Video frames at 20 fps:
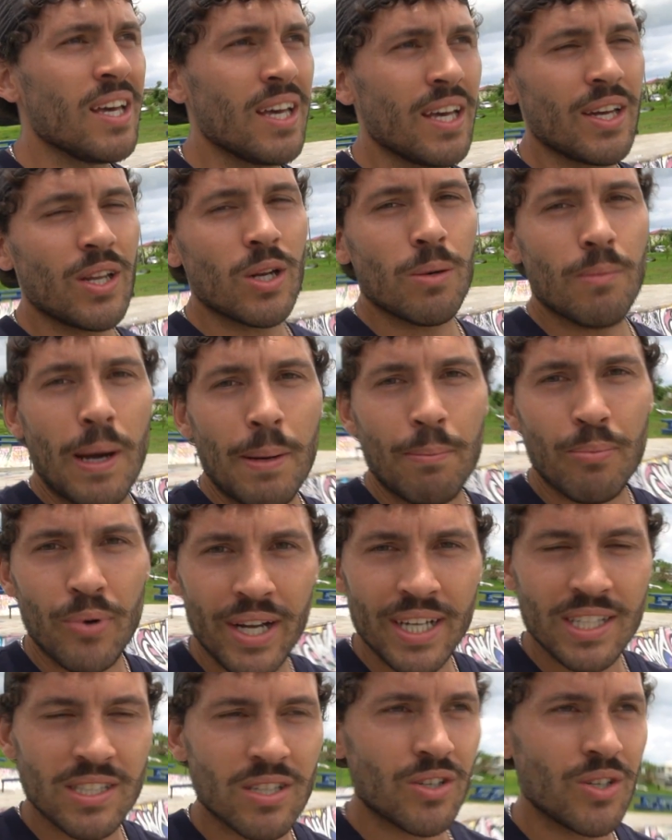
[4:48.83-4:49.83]
My
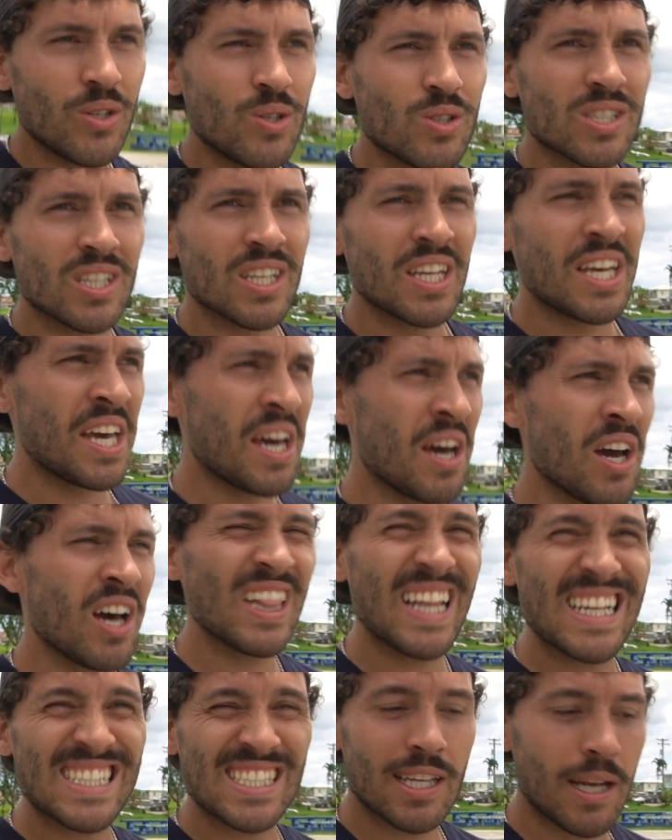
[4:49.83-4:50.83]
breaks are usually
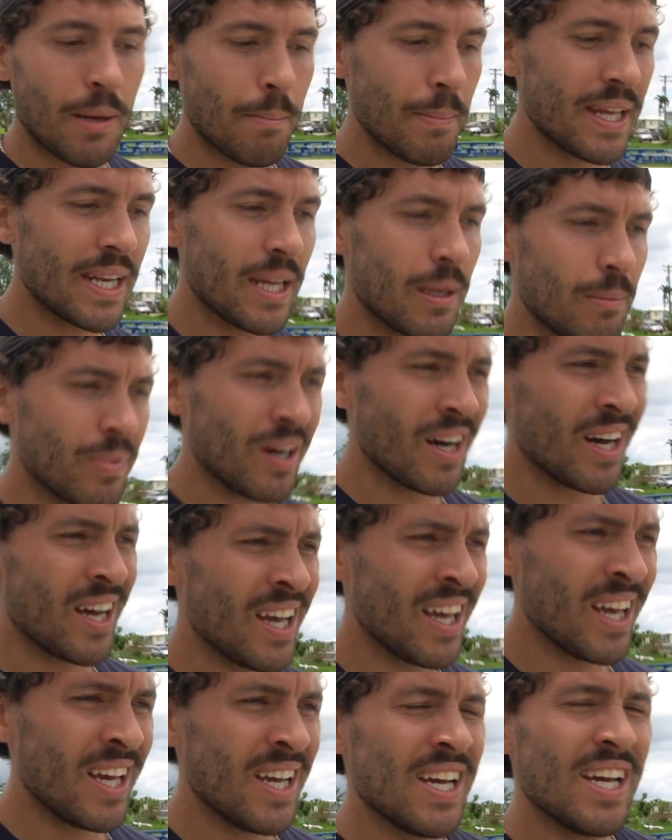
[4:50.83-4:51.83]
less than a minute, but
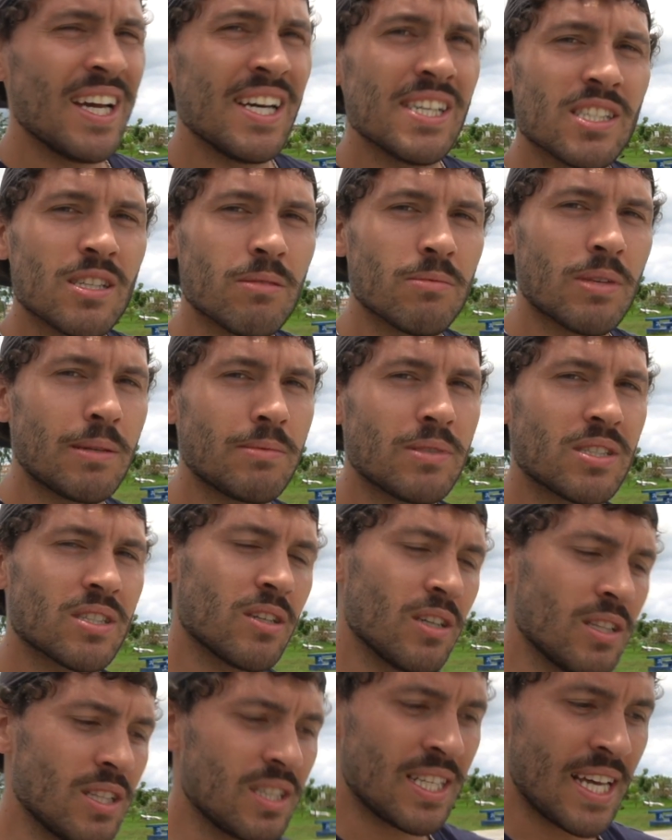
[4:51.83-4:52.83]
sometimes it's
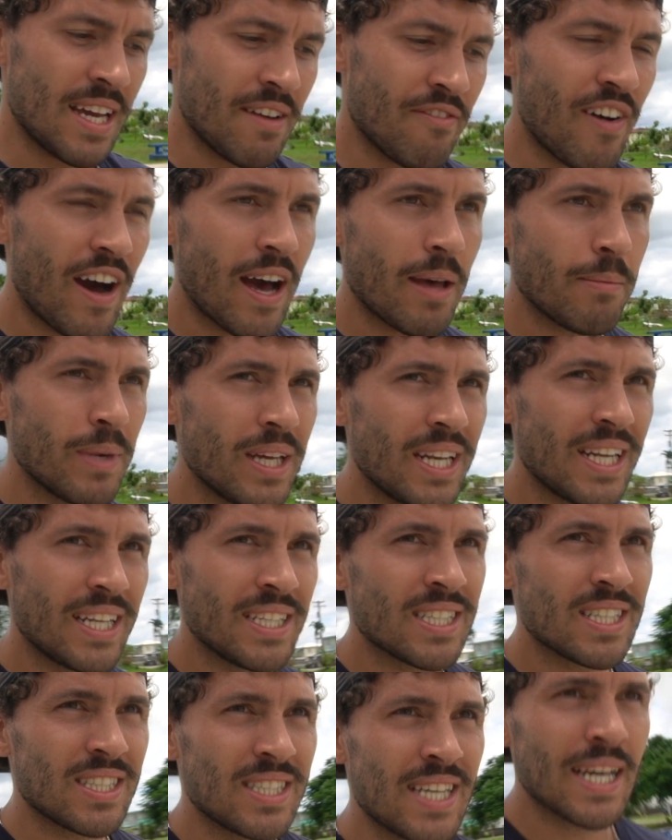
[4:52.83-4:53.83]
good to take 5
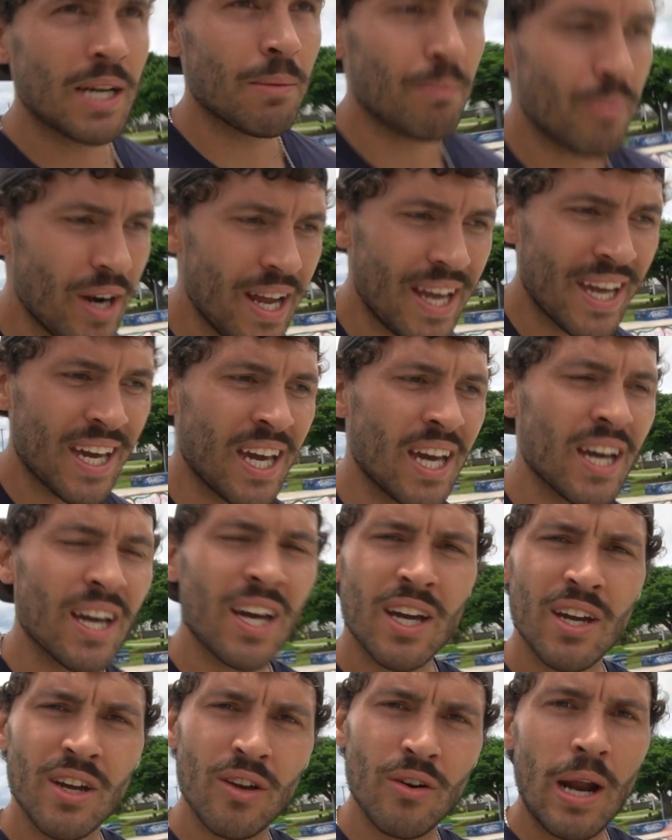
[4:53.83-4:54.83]
minutes and take a break,
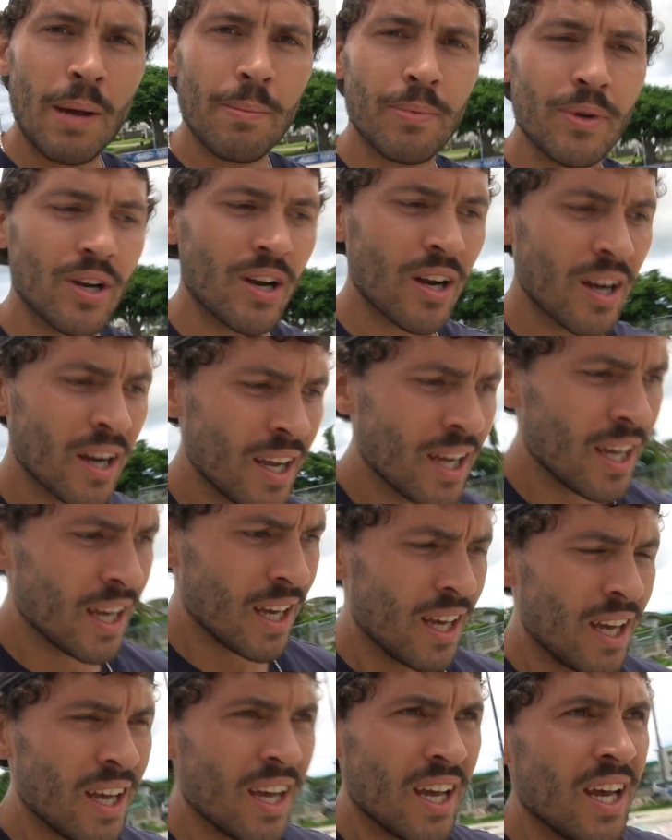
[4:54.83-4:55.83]
grab your
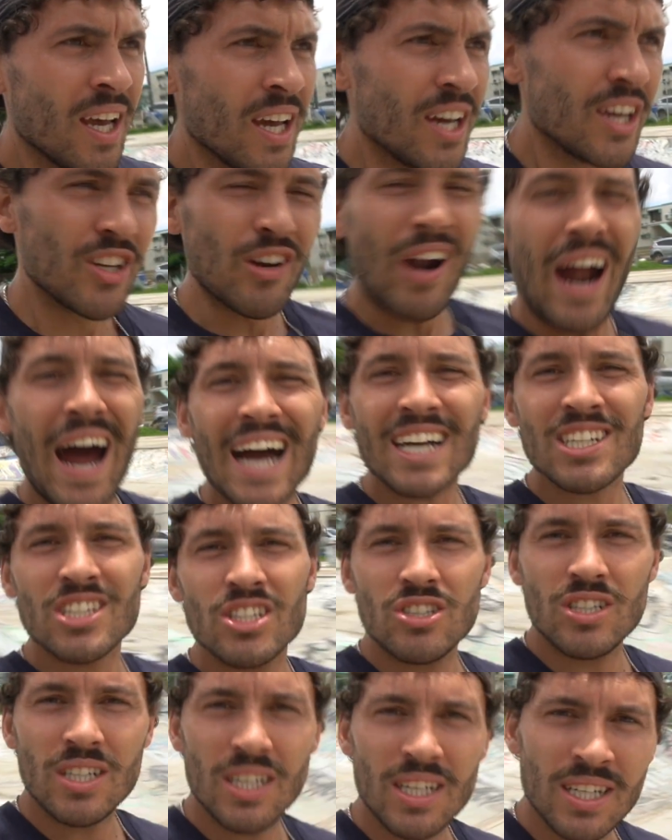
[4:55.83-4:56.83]

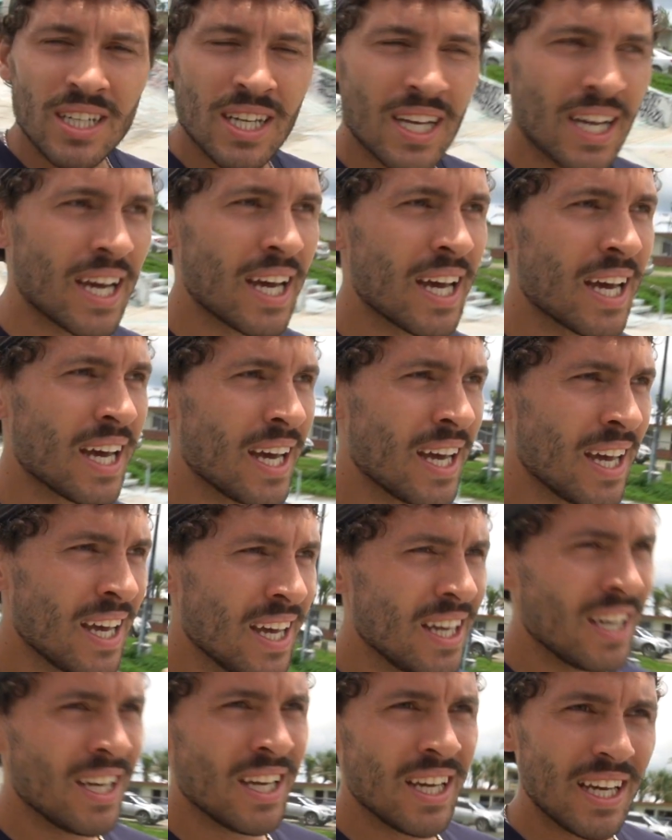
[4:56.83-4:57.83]
oxygen
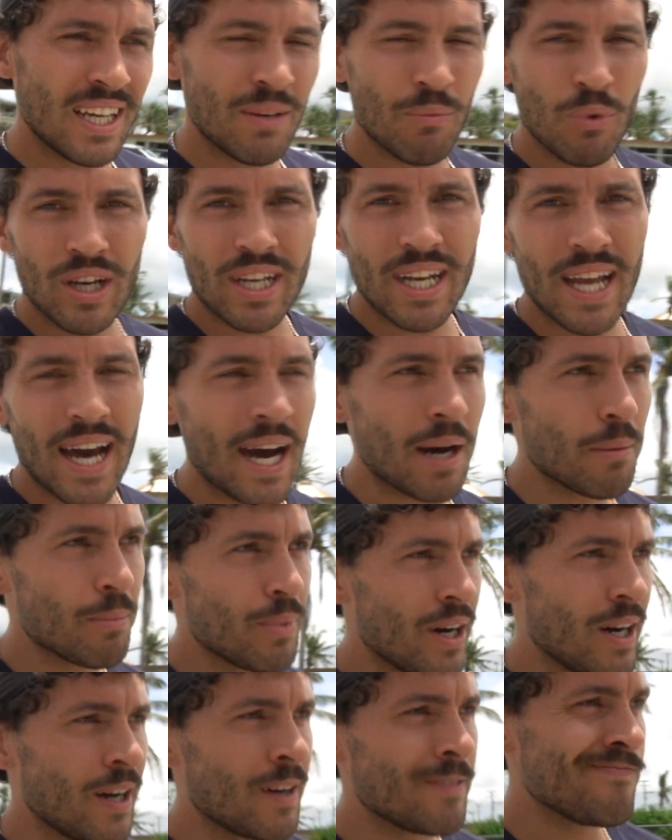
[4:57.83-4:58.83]
and whatnot.
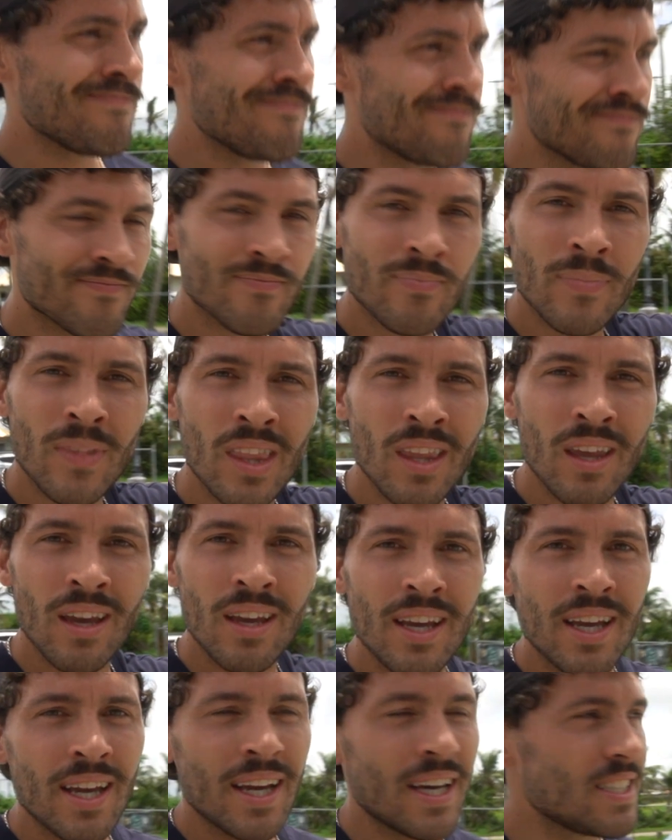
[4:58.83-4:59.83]

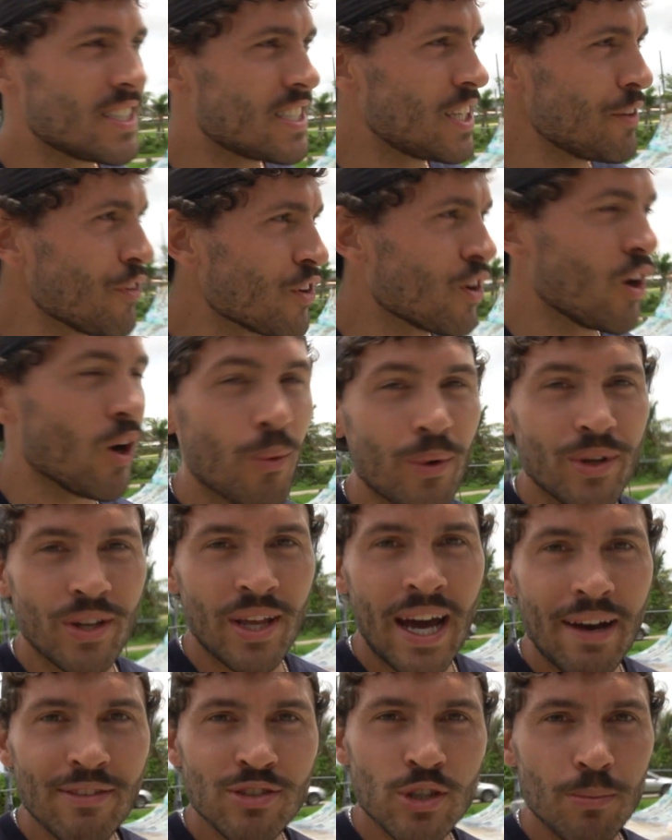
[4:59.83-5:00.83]
But there's difficult when you
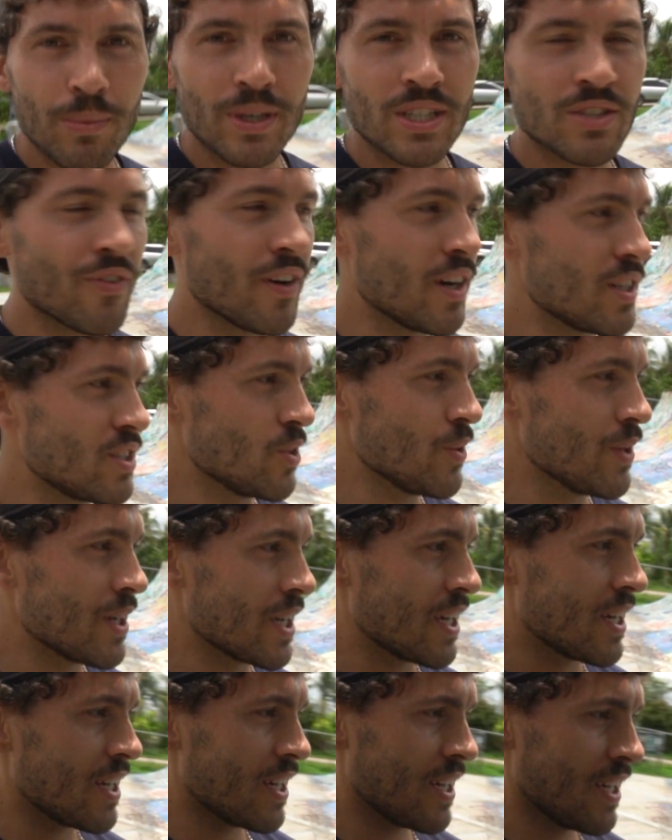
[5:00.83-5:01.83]
have so much fun doing it.